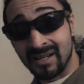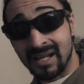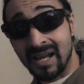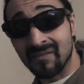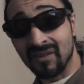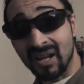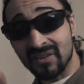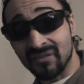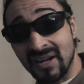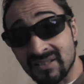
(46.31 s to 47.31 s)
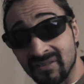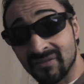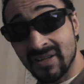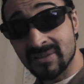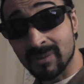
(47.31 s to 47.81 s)
I have lots of friends on
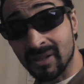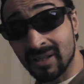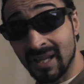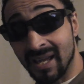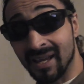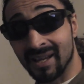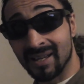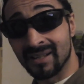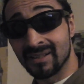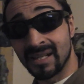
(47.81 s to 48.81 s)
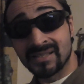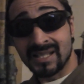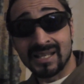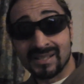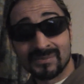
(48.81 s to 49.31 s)
Facebook, and that's
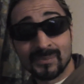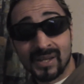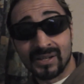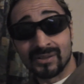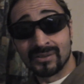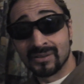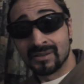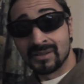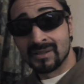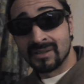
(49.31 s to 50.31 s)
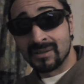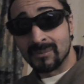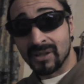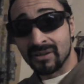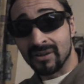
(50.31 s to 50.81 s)
it. No.
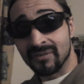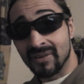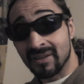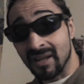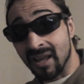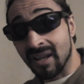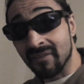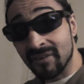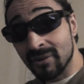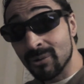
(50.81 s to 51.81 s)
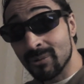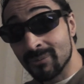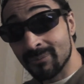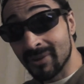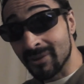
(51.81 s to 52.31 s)
My girlfriend, I love you.
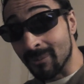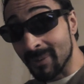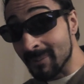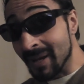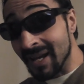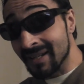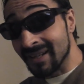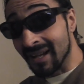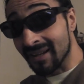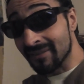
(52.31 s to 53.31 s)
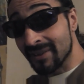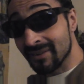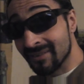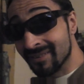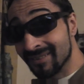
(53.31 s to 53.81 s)
Don't be mad. I love you.
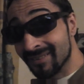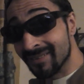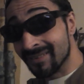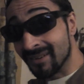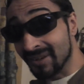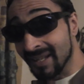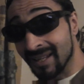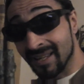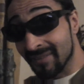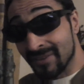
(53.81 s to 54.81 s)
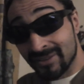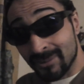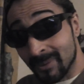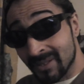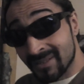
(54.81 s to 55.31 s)
Okay, I love you so
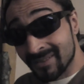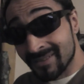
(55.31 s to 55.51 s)
much.